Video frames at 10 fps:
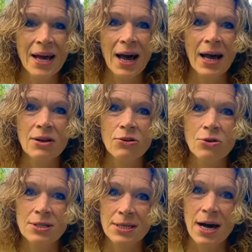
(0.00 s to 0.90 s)
And of
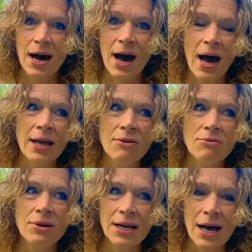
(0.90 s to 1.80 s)
course, I
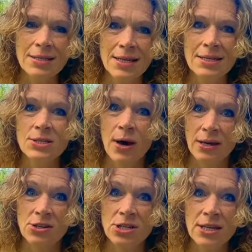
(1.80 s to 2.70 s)
realized this so I
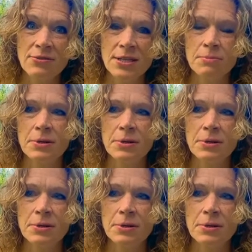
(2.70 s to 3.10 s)
could shift it.